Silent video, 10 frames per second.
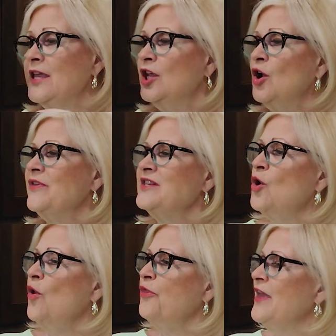You know, this
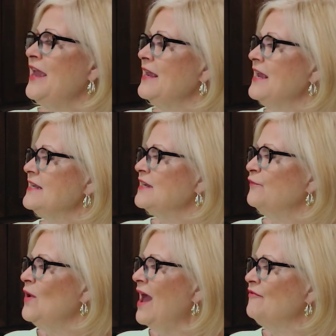whole thing is
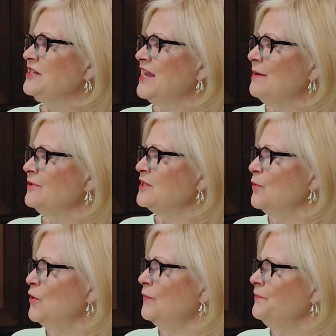if you have a
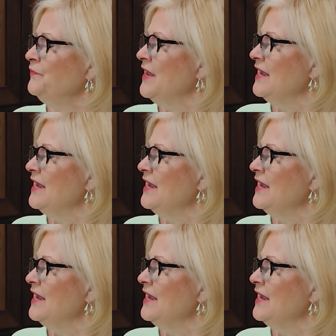tablespoon,